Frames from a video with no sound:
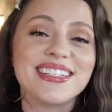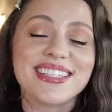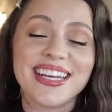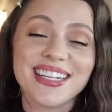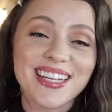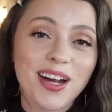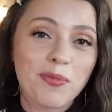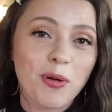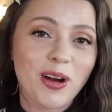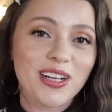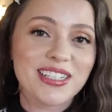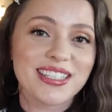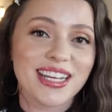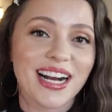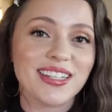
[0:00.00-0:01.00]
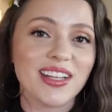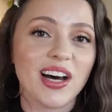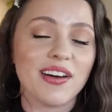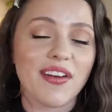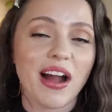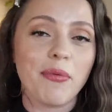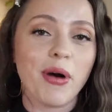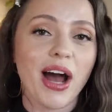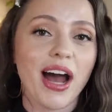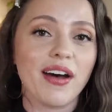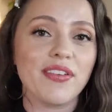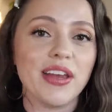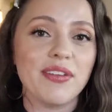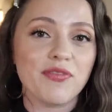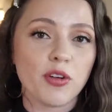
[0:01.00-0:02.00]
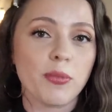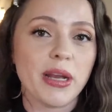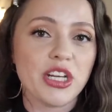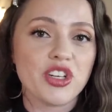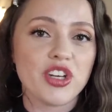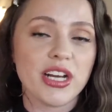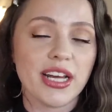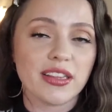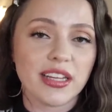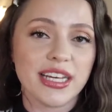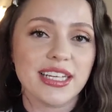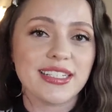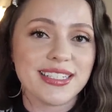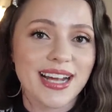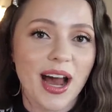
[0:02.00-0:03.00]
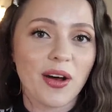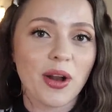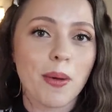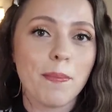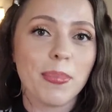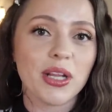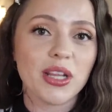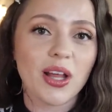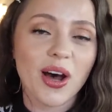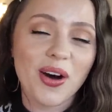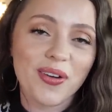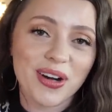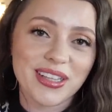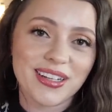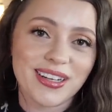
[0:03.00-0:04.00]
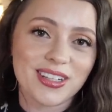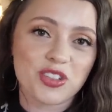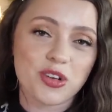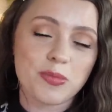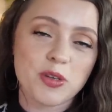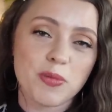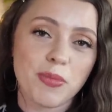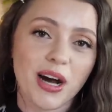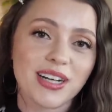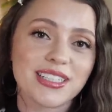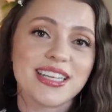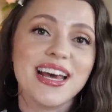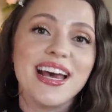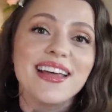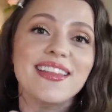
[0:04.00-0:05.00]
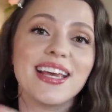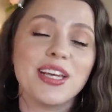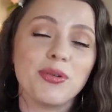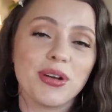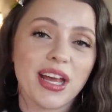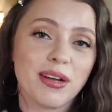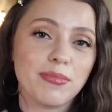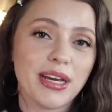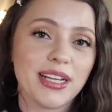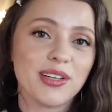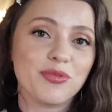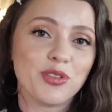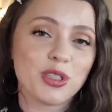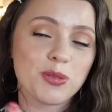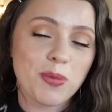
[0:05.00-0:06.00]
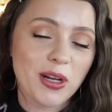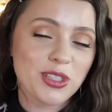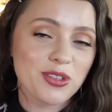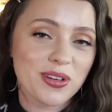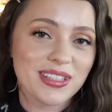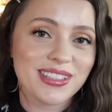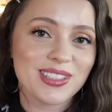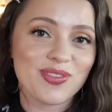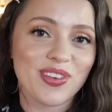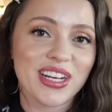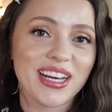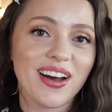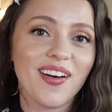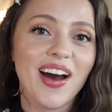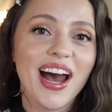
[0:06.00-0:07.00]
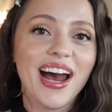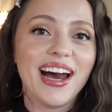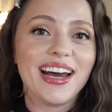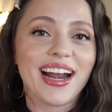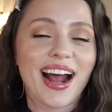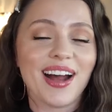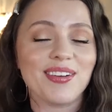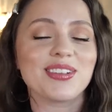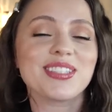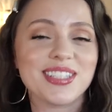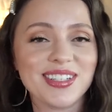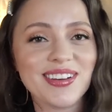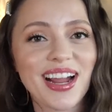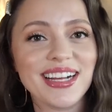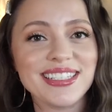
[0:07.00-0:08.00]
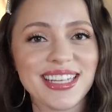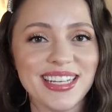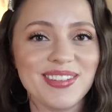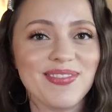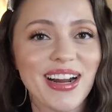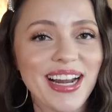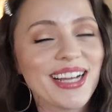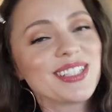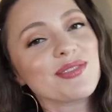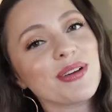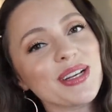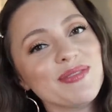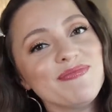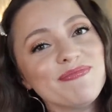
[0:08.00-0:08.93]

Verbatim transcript: skincare products that I love, I will have information and links down below in the description box. Thank you again, love for sponsoring this video, and I will see you guys in my next one.